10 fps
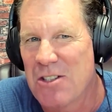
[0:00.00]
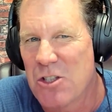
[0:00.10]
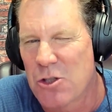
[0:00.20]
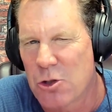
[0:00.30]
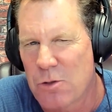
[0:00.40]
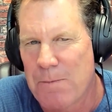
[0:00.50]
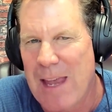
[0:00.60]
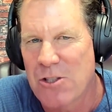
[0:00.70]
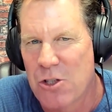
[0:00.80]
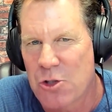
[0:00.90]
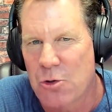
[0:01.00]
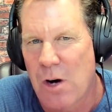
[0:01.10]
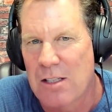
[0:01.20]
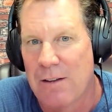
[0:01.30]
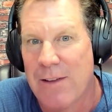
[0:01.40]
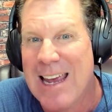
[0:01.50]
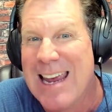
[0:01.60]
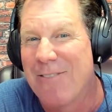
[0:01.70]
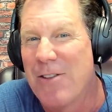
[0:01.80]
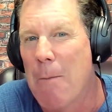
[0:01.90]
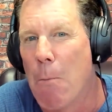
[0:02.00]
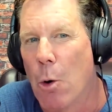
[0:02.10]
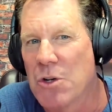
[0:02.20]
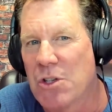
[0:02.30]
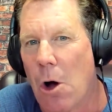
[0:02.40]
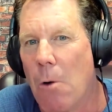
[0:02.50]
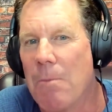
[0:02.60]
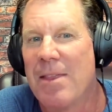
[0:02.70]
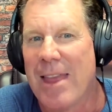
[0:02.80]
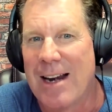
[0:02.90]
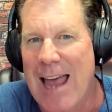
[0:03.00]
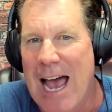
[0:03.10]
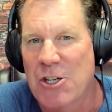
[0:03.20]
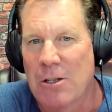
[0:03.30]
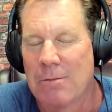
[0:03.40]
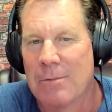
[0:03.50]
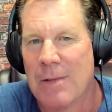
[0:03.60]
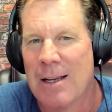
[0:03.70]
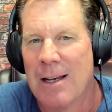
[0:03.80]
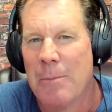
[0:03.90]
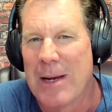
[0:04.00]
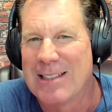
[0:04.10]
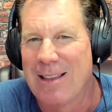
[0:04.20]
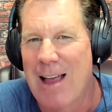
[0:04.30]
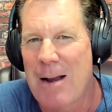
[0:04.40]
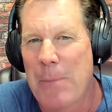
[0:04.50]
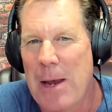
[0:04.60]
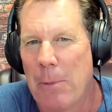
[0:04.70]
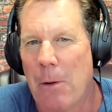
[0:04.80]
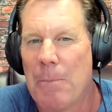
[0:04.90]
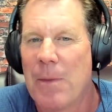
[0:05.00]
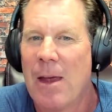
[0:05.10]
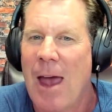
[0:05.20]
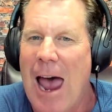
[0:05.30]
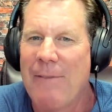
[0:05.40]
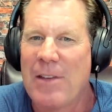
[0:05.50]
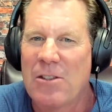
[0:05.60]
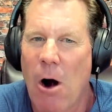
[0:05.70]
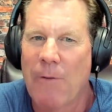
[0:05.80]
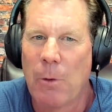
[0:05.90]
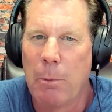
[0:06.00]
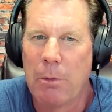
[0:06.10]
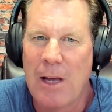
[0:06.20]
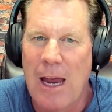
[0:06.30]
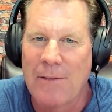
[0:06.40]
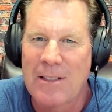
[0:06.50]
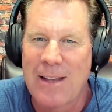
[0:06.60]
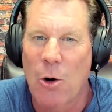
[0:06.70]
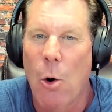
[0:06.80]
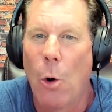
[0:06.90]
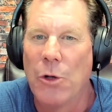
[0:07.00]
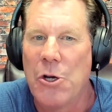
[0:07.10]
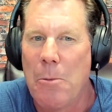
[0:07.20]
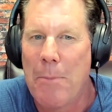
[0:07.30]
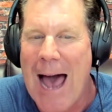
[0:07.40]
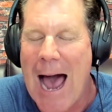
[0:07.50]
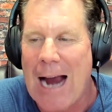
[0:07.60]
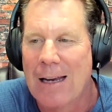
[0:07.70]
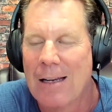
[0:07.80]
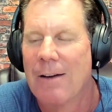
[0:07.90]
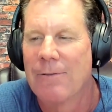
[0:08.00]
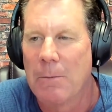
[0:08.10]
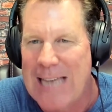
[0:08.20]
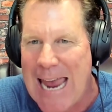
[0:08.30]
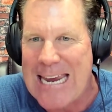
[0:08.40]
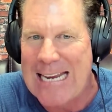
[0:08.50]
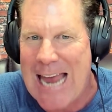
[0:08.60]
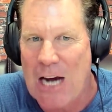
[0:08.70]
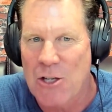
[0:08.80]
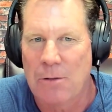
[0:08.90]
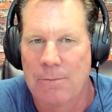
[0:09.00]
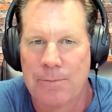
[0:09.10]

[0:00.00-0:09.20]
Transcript: as, as destructive, if not more so, than an action. Because a lot of people have these harmful beliefs that are holding you back from taking action.